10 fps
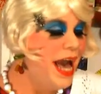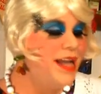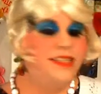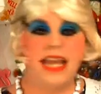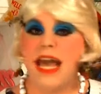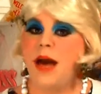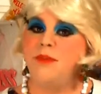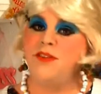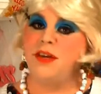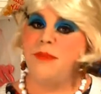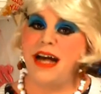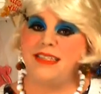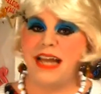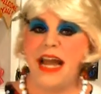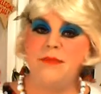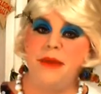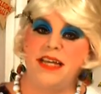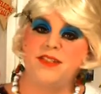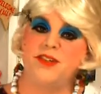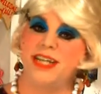And today I'm using my stand
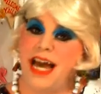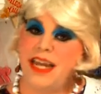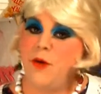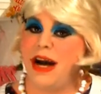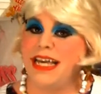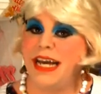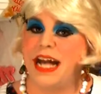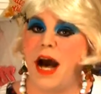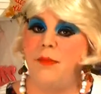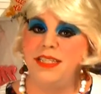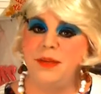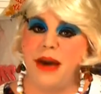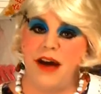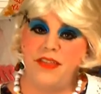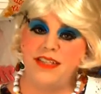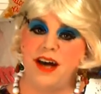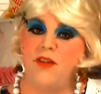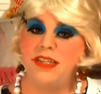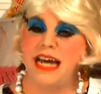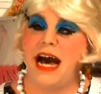mixer, and I know I get comments about this
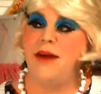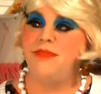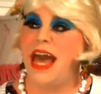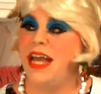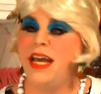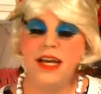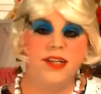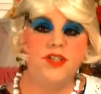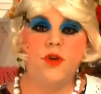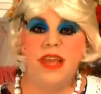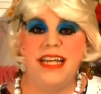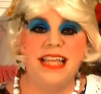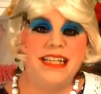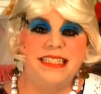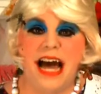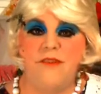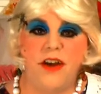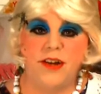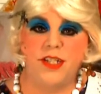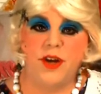all the time that, Jolene, that's not
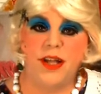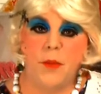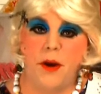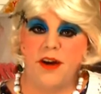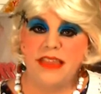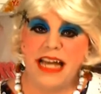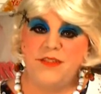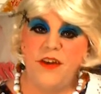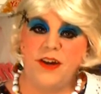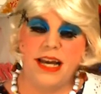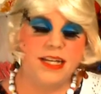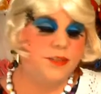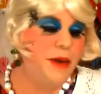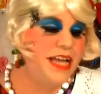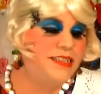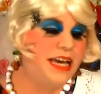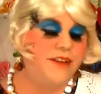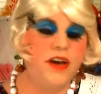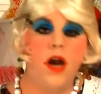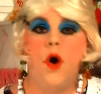very trailer park, that's very
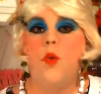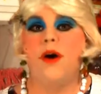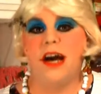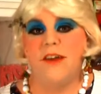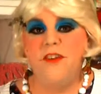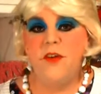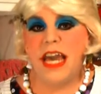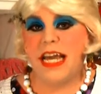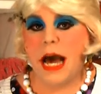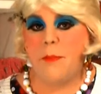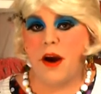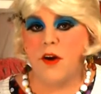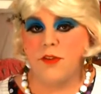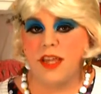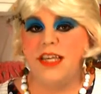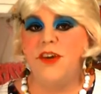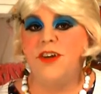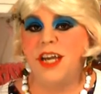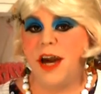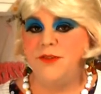expensive. Well, if you get up early, you
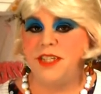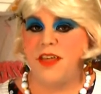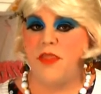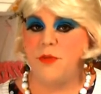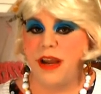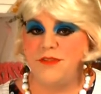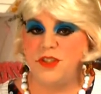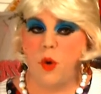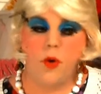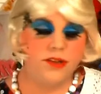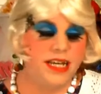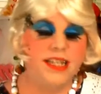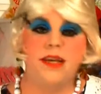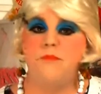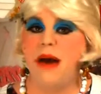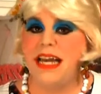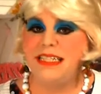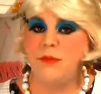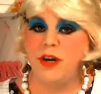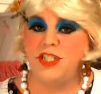can go to the thrift stores and it's
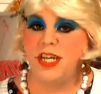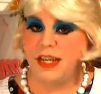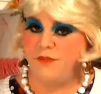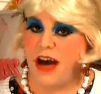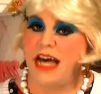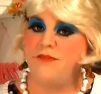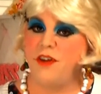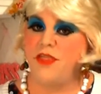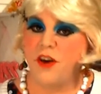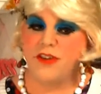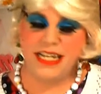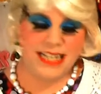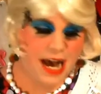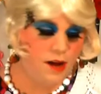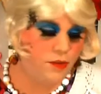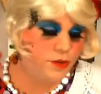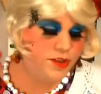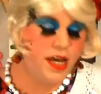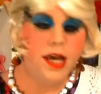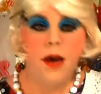amazing what you can find for
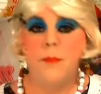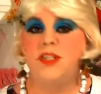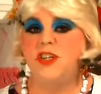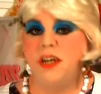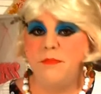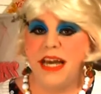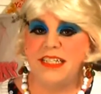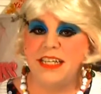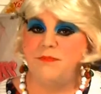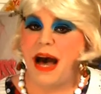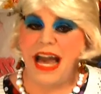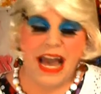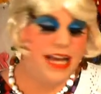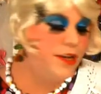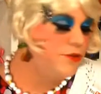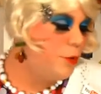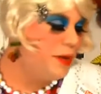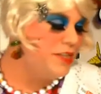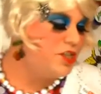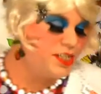$30. But you can mix this by hand and you'll
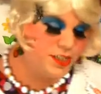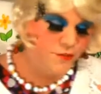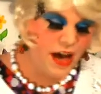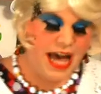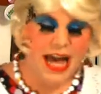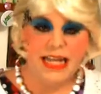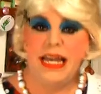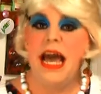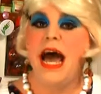be just fine.